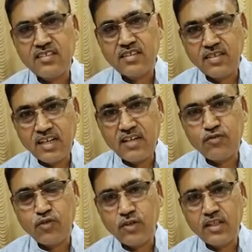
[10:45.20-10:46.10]
great
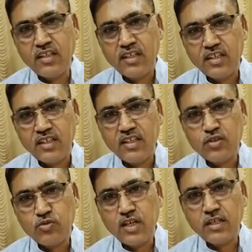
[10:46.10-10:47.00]
folly
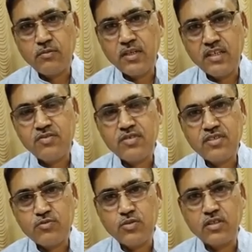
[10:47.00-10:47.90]
to unbelieve
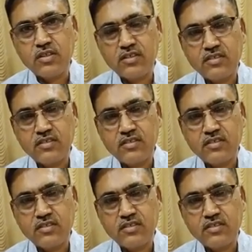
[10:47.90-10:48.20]
his work.